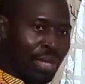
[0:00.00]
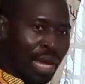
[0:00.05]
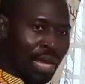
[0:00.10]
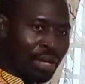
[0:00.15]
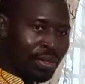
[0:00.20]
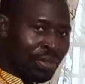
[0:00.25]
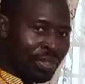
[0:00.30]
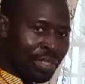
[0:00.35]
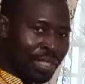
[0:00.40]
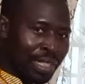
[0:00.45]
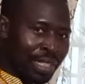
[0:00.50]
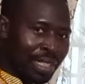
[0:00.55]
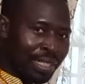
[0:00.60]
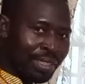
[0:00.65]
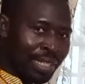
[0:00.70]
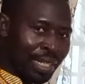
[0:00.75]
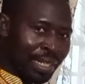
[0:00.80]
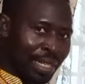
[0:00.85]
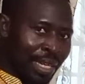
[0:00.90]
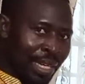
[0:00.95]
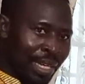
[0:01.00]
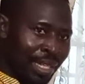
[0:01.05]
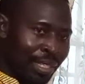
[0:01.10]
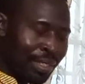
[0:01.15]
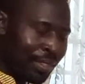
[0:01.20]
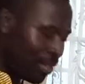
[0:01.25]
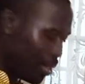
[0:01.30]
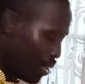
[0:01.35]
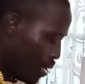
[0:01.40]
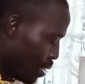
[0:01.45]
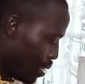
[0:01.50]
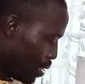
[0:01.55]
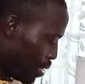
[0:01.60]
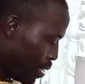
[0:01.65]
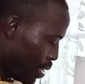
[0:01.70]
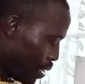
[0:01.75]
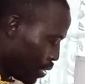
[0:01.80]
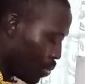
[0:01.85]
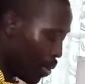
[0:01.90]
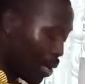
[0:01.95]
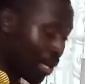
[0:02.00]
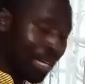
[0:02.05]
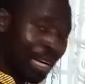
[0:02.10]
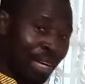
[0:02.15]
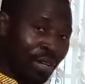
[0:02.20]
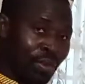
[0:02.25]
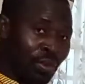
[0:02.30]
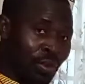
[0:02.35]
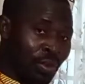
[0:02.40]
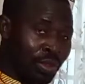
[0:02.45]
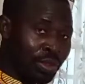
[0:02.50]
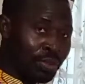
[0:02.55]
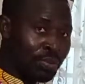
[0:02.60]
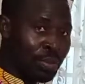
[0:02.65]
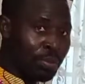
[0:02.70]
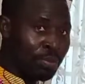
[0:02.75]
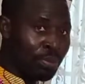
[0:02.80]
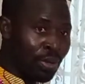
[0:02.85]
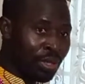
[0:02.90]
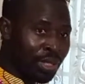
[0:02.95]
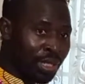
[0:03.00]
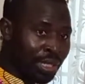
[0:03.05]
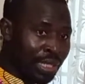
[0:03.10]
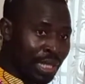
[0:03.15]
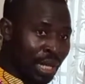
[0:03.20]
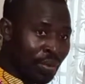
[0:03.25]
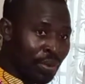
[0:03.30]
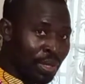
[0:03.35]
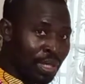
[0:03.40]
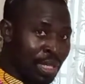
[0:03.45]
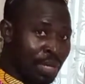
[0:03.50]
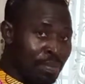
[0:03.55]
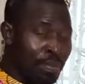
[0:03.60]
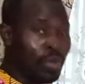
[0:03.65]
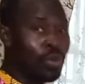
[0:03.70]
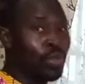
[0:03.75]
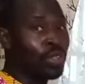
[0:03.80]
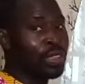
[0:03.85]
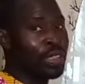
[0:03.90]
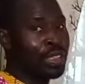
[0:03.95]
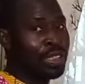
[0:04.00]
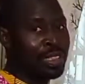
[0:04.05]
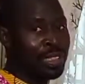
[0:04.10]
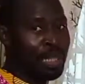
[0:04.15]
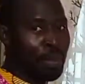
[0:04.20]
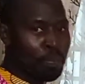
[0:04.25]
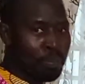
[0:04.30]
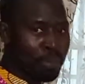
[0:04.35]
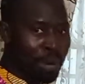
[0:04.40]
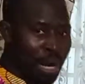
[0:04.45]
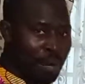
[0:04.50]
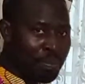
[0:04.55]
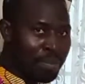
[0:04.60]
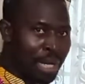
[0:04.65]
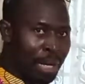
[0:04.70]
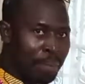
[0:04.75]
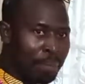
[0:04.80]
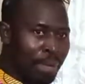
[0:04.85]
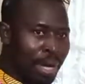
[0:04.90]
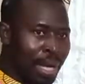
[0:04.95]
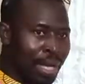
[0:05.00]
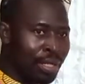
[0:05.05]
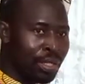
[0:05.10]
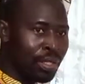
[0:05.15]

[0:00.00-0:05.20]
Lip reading: I don't need it again. This one cannot be broken down again because it is a prime number.